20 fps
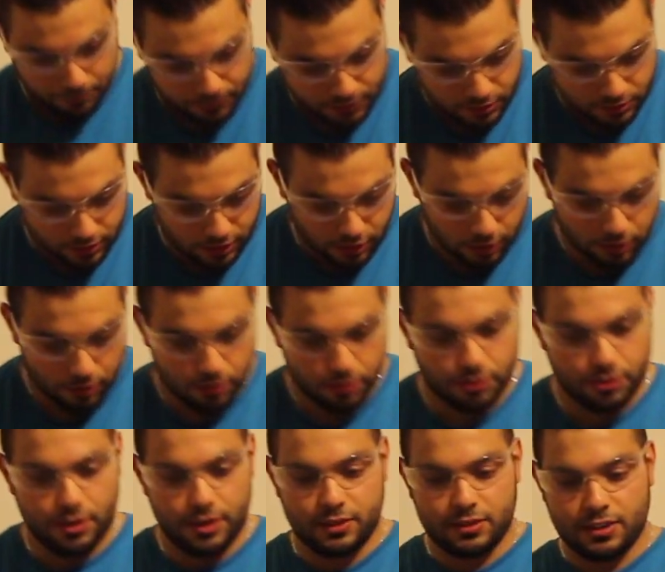
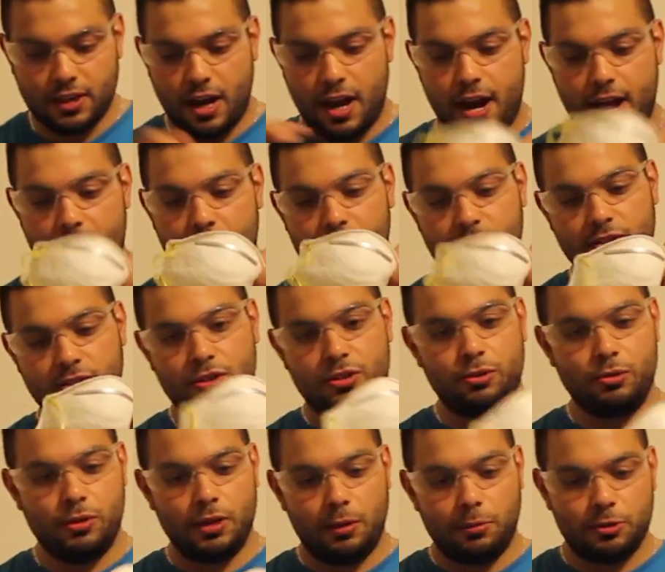So this guy has
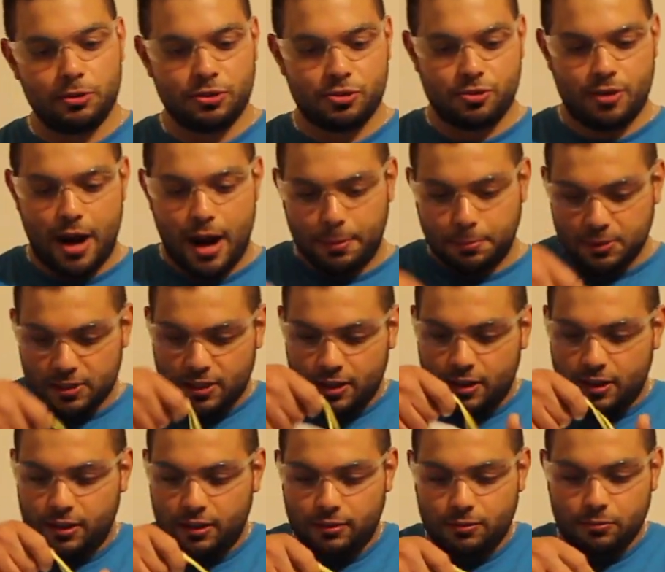two double straps
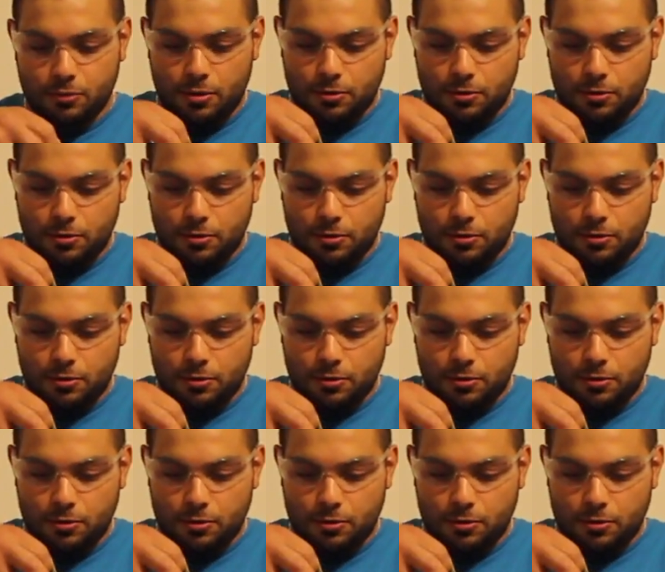on it.